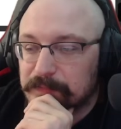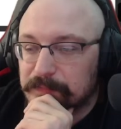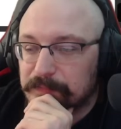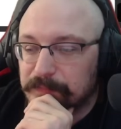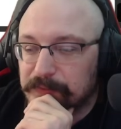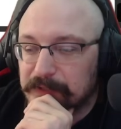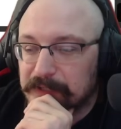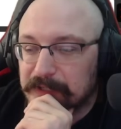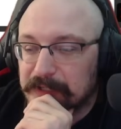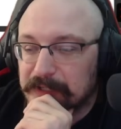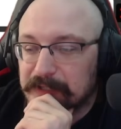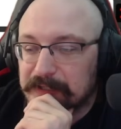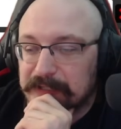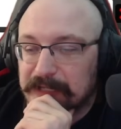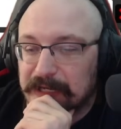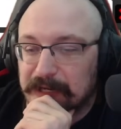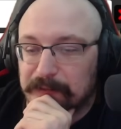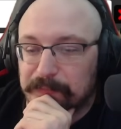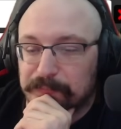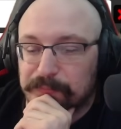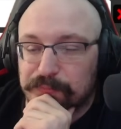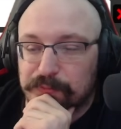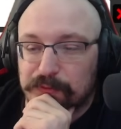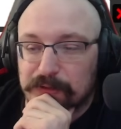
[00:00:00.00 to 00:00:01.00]
But uh, yeah,
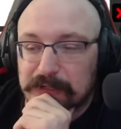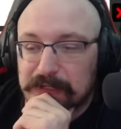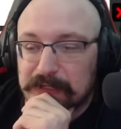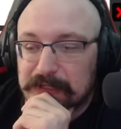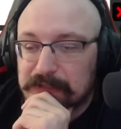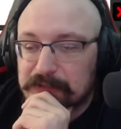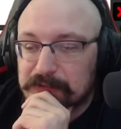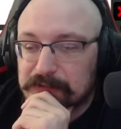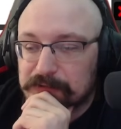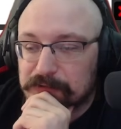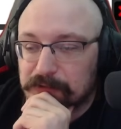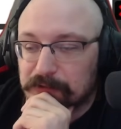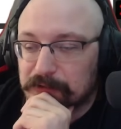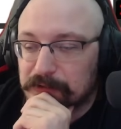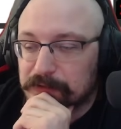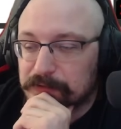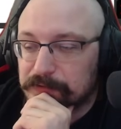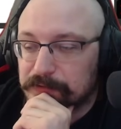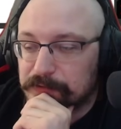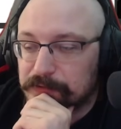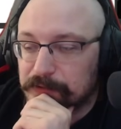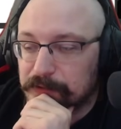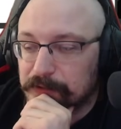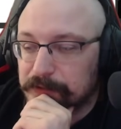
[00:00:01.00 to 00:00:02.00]
pretty
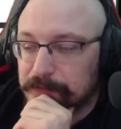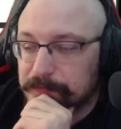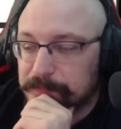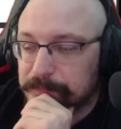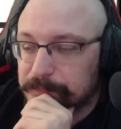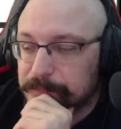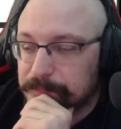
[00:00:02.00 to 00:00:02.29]
darn good.